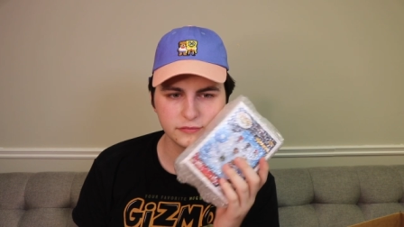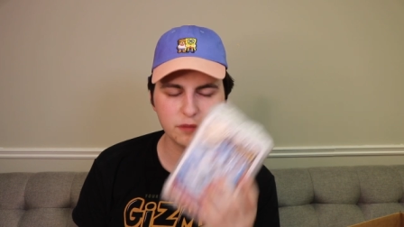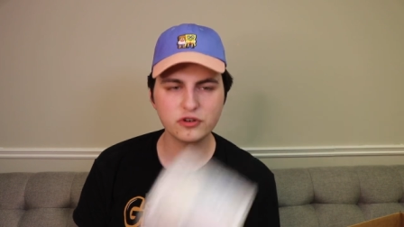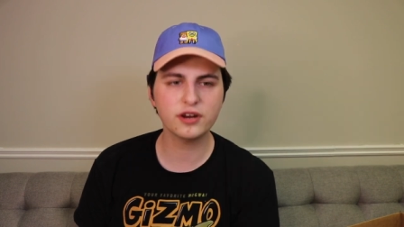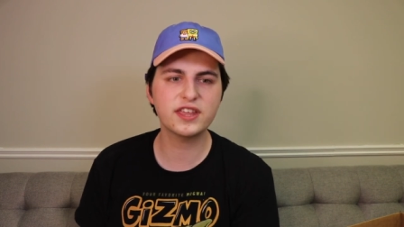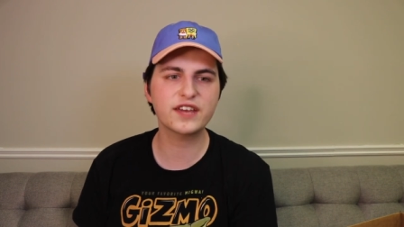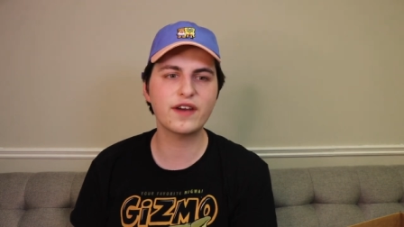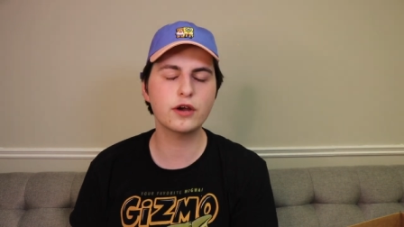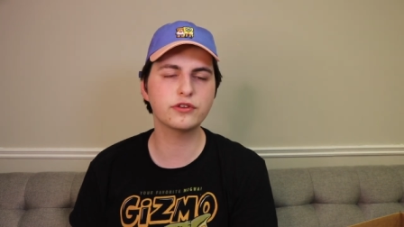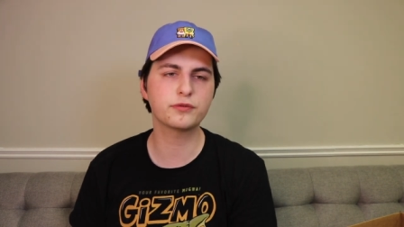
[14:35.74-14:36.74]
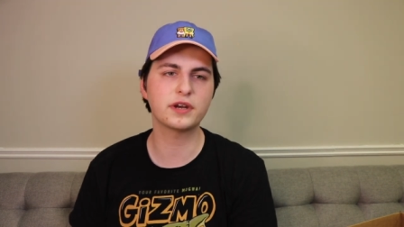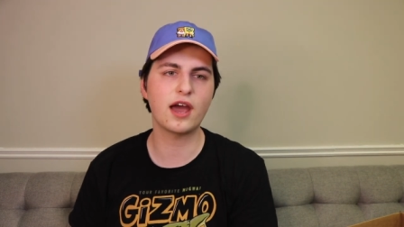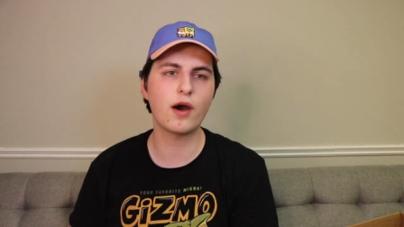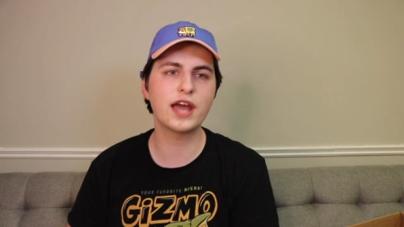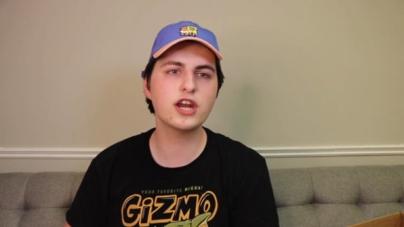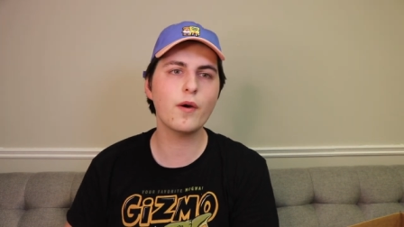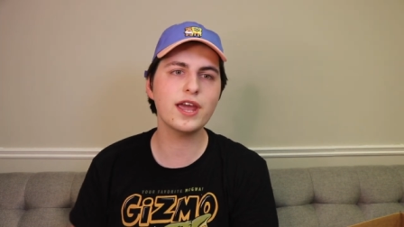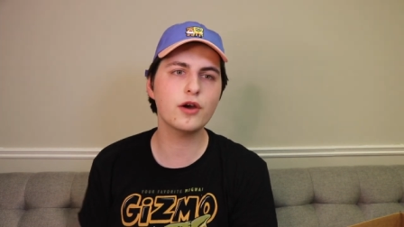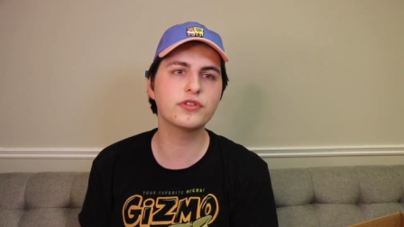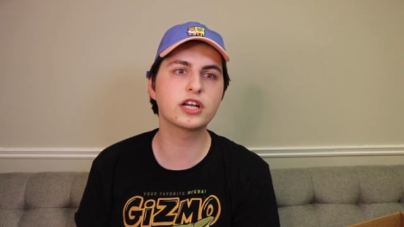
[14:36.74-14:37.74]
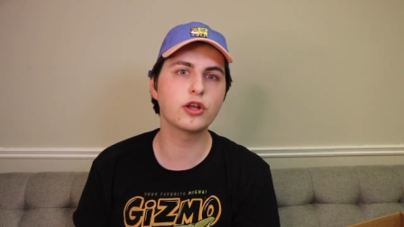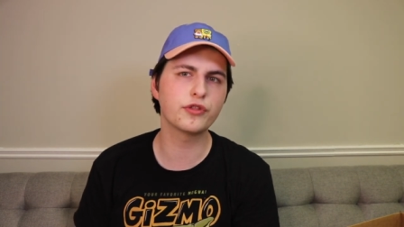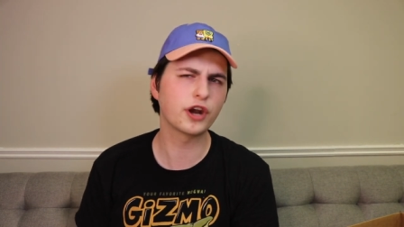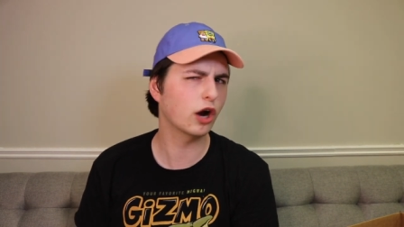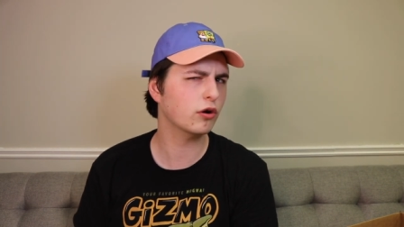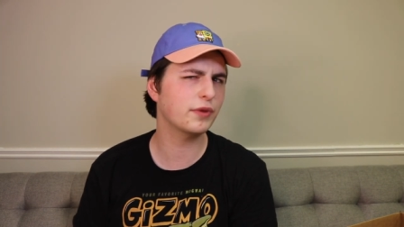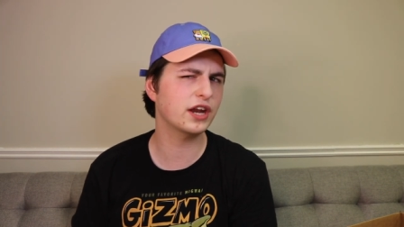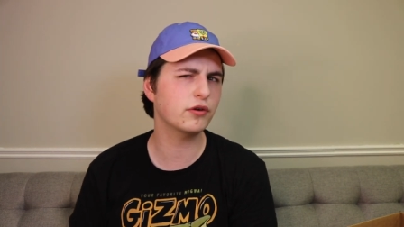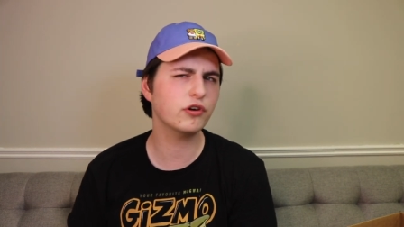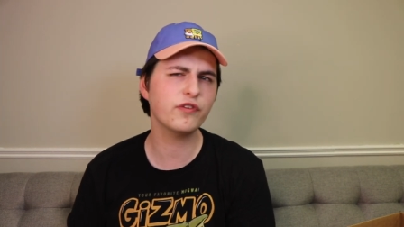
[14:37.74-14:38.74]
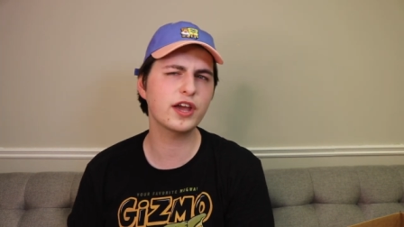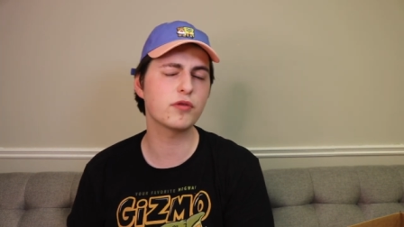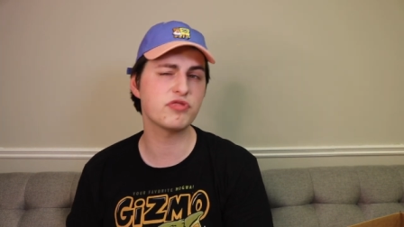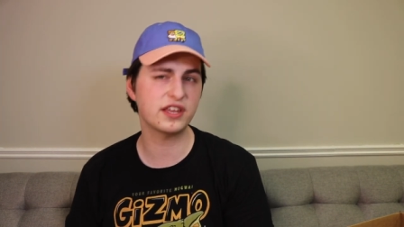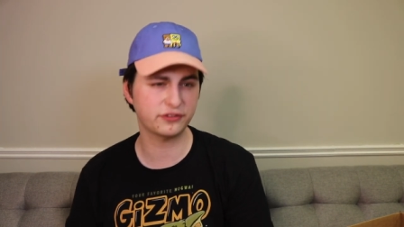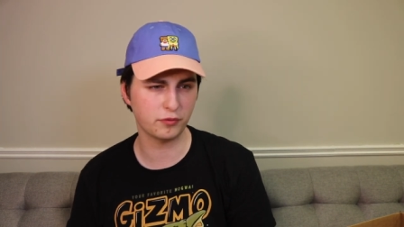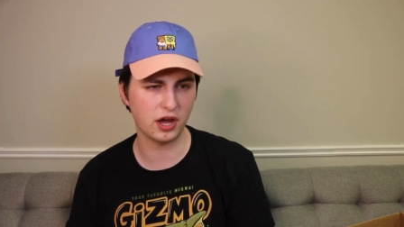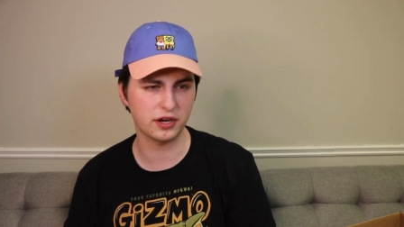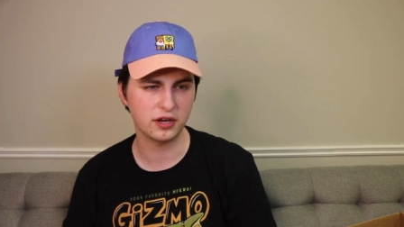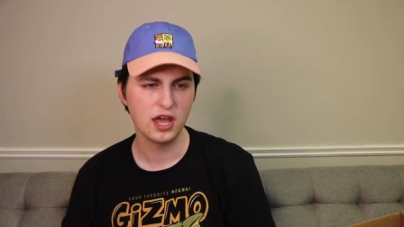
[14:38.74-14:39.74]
I'm trying to think if I own this one now. I know I own the Glow in the Dark one, but I don't know if I own this one.